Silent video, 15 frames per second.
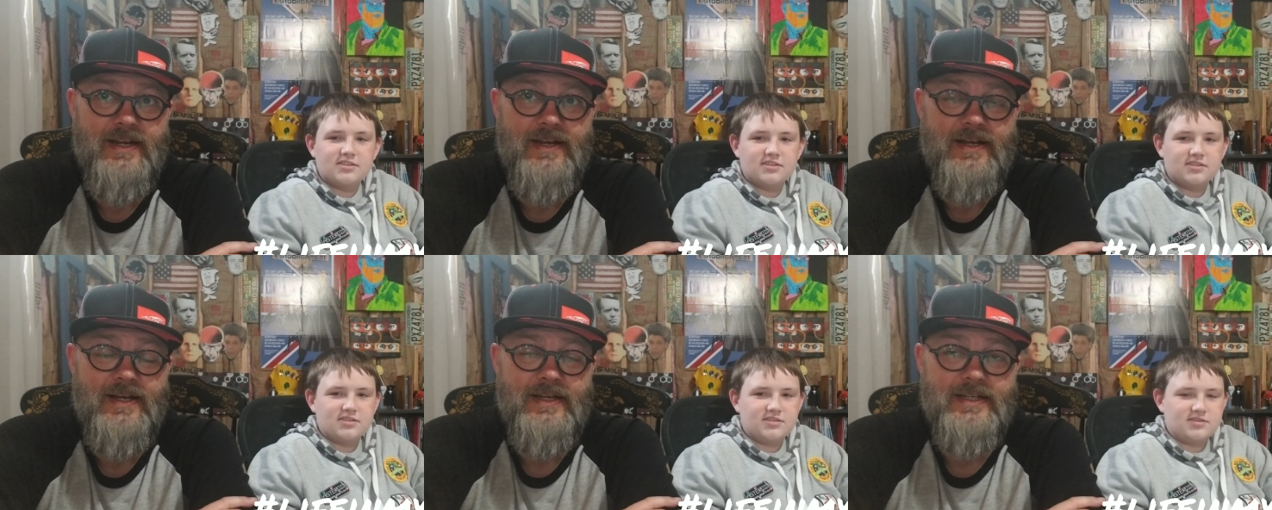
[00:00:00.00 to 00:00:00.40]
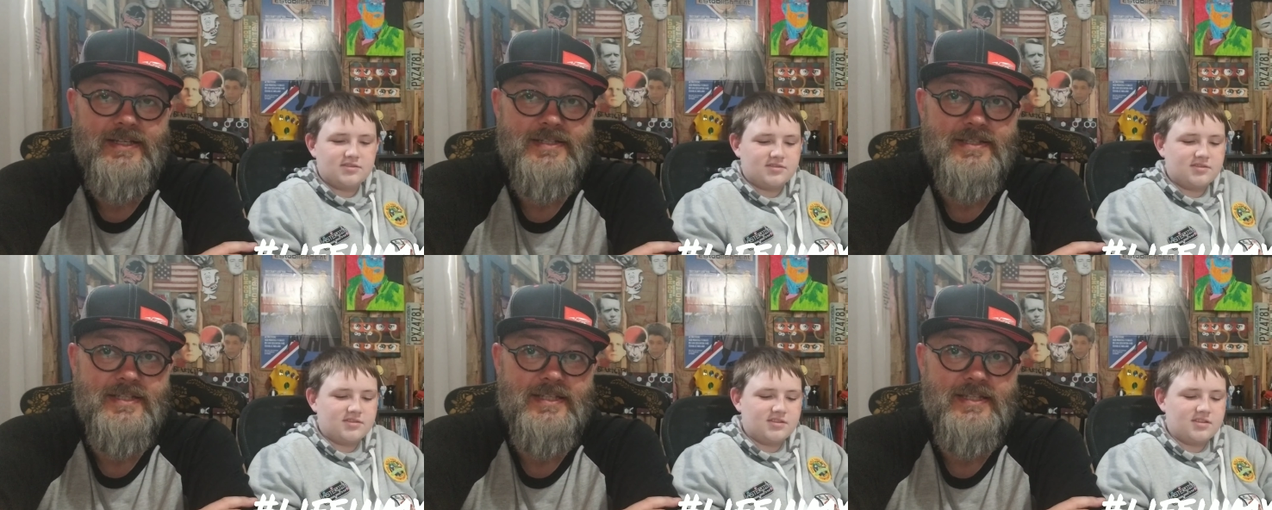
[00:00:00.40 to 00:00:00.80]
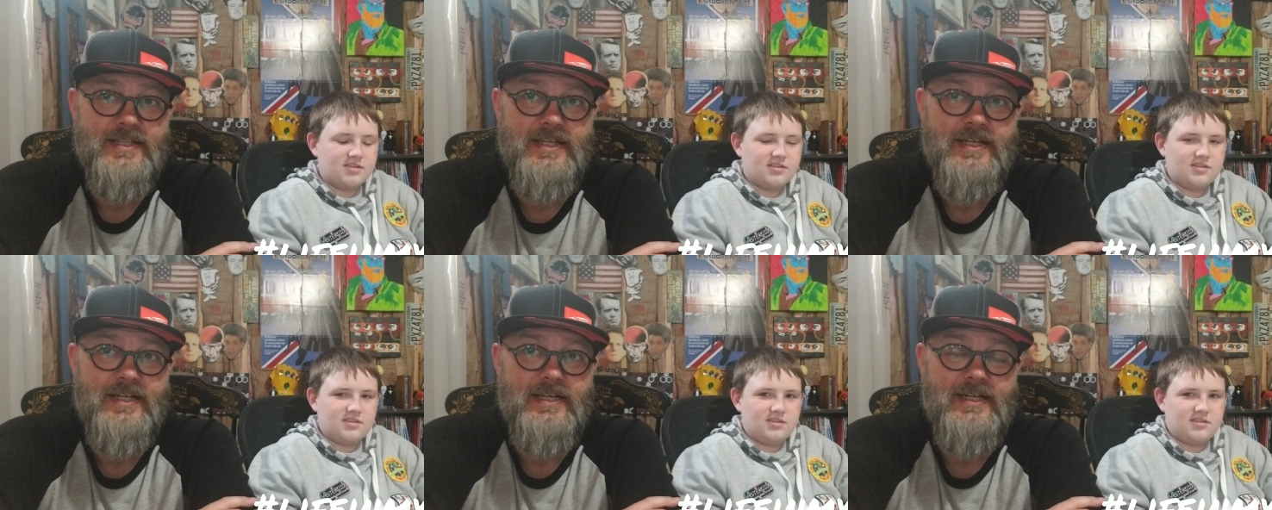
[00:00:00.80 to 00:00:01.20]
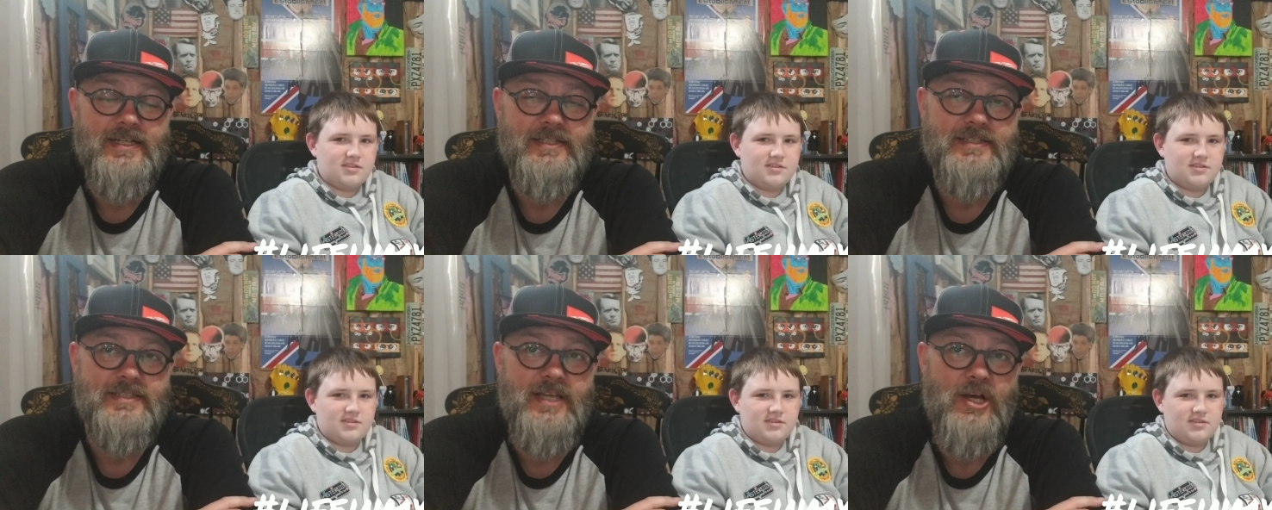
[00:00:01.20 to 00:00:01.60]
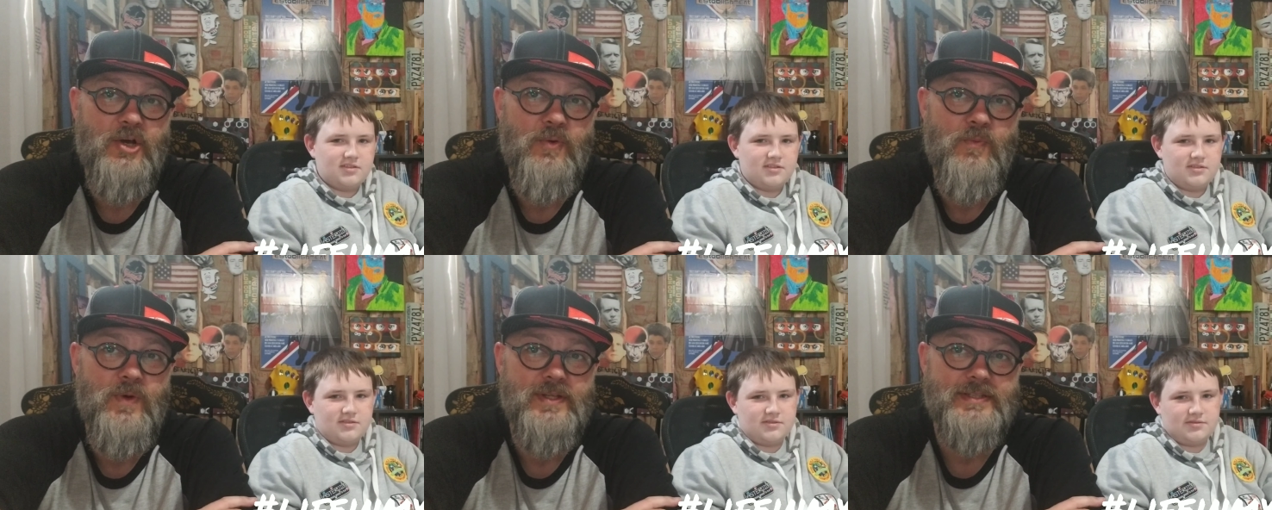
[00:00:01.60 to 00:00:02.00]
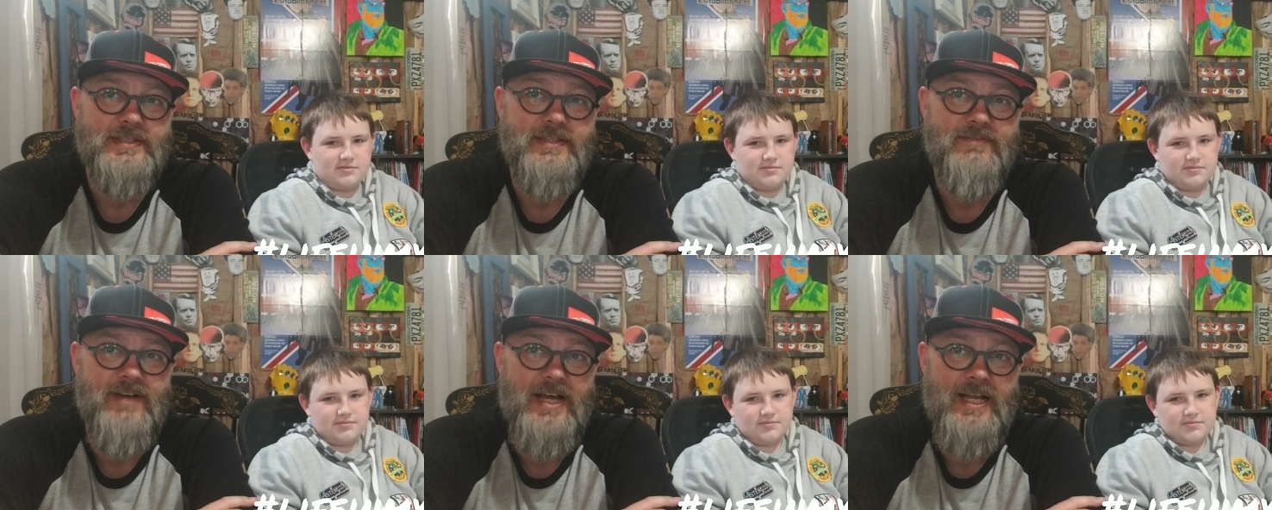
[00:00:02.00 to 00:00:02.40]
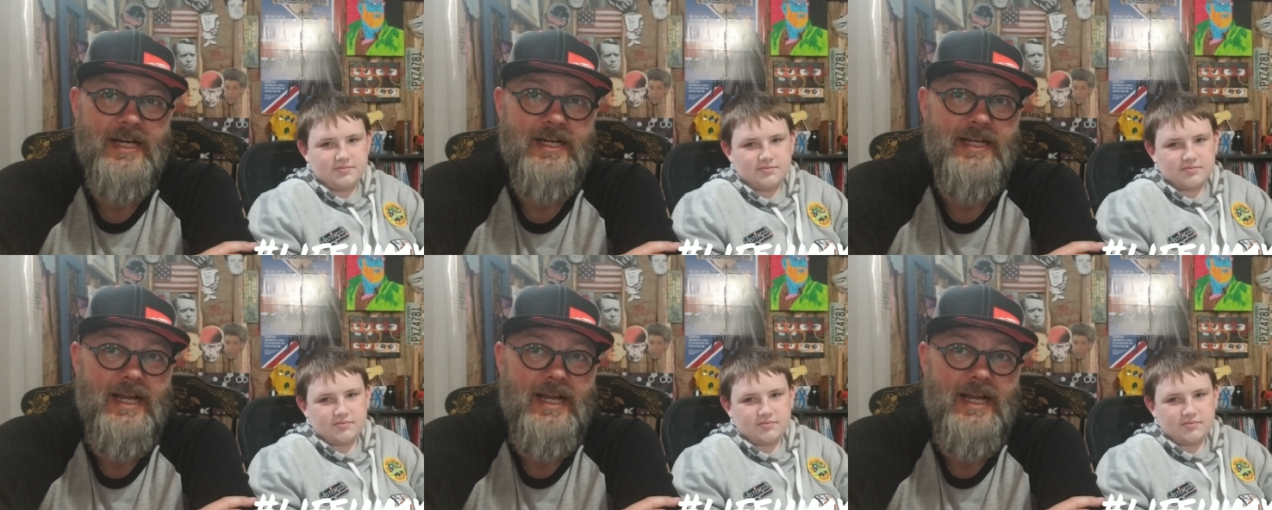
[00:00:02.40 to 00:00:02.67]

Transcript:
Speaker 1: uh, is in the uh, cell with Sivana